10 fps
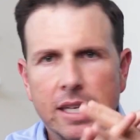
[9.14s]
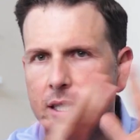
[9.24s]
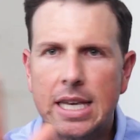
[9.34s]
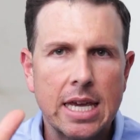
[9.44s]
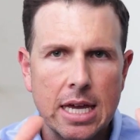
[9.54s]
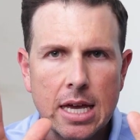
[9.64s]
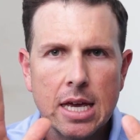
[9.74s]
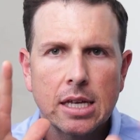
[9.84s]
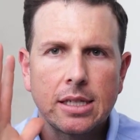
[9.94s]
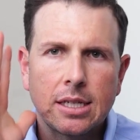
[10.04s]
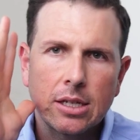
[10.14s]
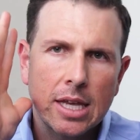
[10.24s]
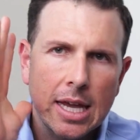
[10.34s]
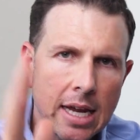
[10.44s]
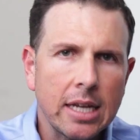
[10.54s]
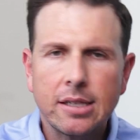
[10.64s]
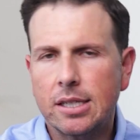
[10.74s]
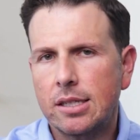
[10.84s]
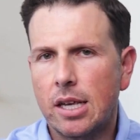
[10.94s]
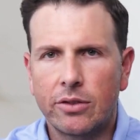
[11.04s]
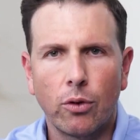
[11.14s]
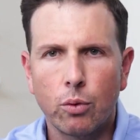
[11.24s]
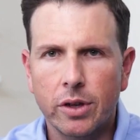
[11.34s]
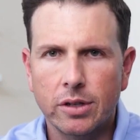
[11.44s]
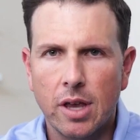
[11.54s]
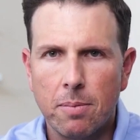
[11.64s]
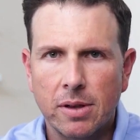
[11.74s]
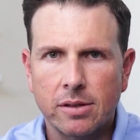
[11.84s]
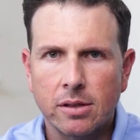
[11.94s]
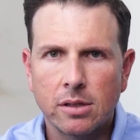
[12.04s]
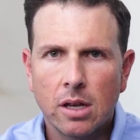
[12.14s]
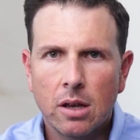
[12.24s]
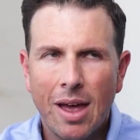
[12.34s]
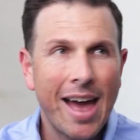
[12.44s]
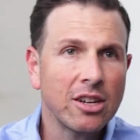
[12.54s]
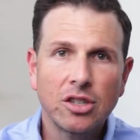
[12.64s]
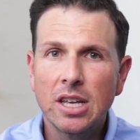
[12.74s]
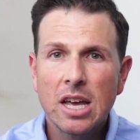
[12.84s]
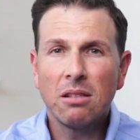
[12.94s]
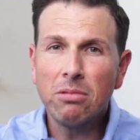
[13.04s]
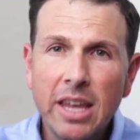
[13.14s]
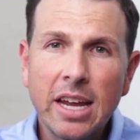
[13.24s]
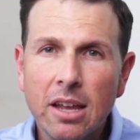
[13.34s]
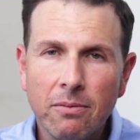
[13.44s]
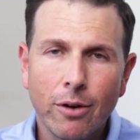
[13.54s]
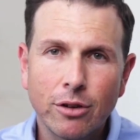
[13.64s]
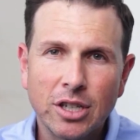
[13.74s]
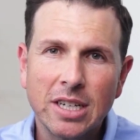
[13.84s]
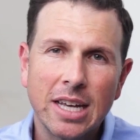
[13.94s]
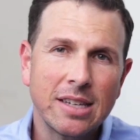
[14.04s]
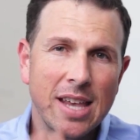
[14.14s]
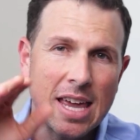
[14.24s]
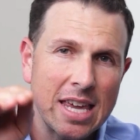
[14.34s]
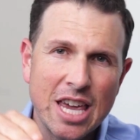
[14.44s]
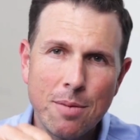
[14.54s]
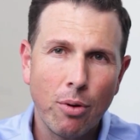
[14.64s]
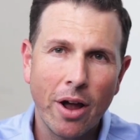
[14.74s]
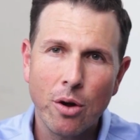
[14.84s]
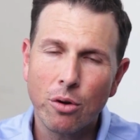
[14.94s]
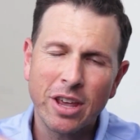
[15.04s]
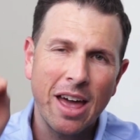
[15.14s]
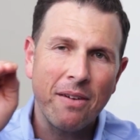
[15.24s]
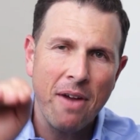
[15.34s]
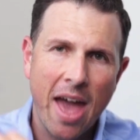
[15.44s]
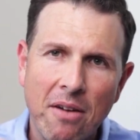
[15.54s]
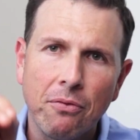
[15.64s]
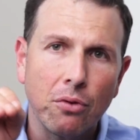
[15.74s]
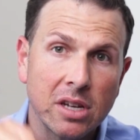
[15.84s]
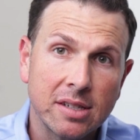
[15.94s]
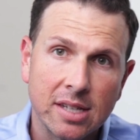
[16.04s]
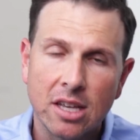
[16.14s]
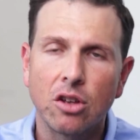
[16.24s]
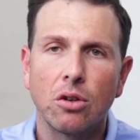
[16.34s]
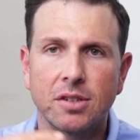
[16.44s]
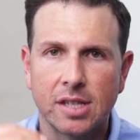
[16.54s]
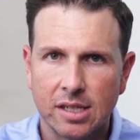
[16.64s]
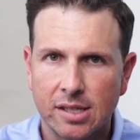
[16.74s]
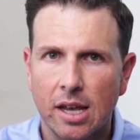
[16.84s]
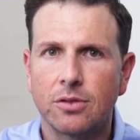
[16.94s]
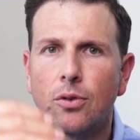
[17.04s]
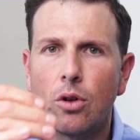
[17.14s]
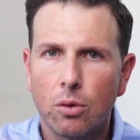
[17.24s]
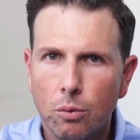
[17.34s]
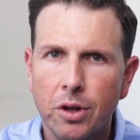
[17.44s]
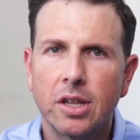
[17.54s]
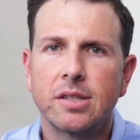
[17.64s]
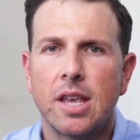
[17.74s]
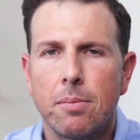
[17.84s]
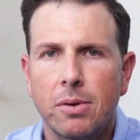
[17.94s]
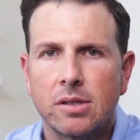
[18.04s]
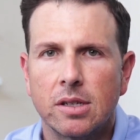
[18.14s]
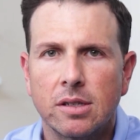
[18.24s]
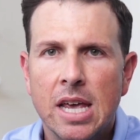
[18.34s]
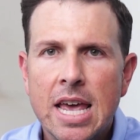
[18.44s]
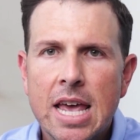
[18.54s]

is key to any successful real estate business. Actually, lead conversion is a key priority of every single successful real estate business.